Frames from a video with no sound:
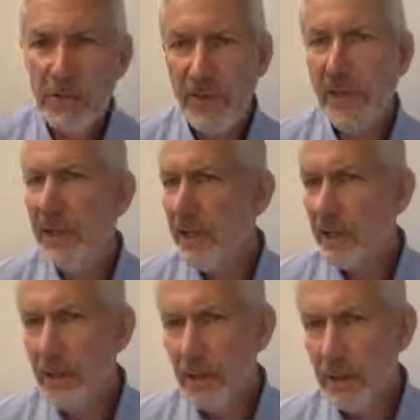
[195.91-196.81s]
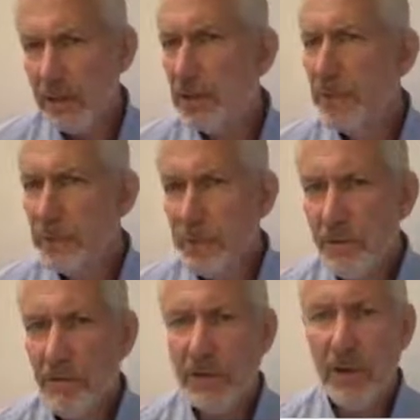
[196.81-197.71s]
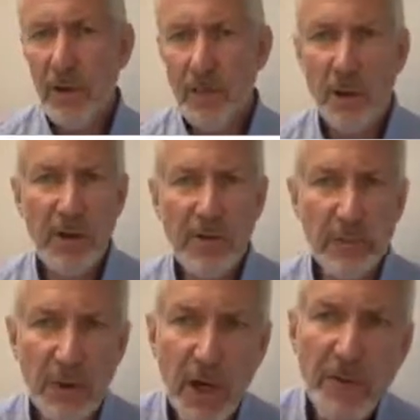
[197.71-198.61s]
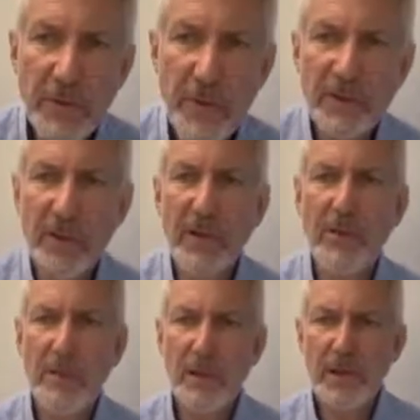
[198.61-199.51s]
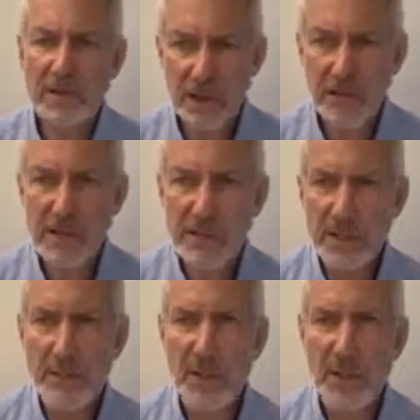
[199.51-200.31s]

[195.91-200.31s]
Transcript: Secondly, to produce booklets with 100% integrity.